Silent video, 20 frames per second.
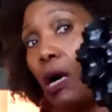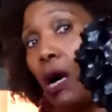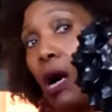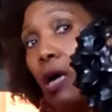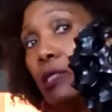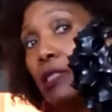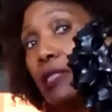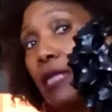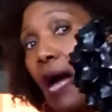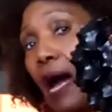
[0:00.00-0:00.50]

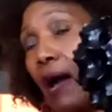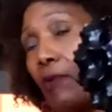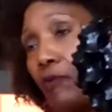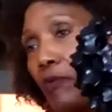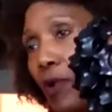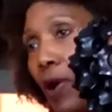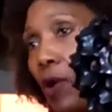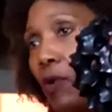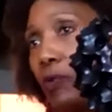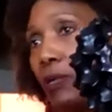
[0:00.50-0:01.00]
started
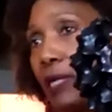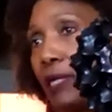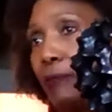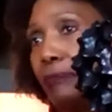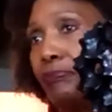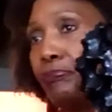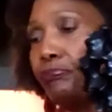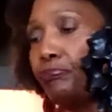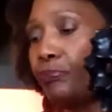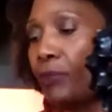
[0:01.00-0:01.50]
rolling.
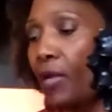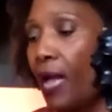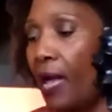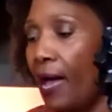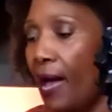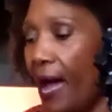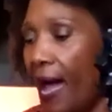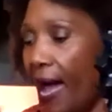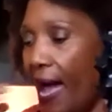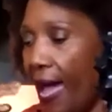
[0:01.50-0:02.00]

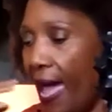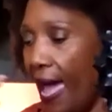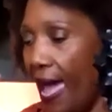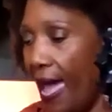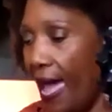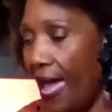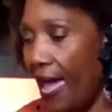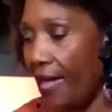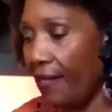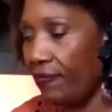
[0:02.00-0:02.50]
I
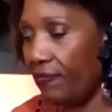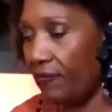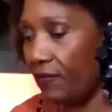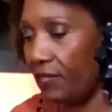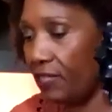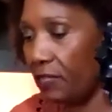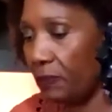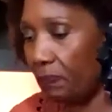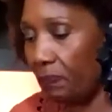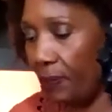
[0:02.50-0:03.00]
had the
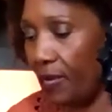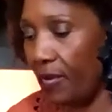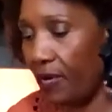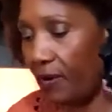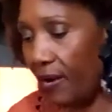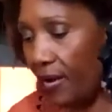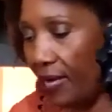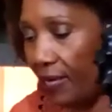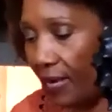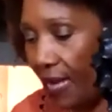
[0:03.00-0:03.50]
spear
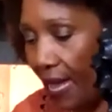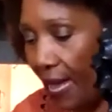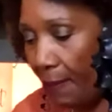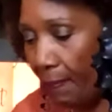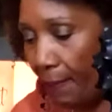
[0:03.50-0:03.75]
in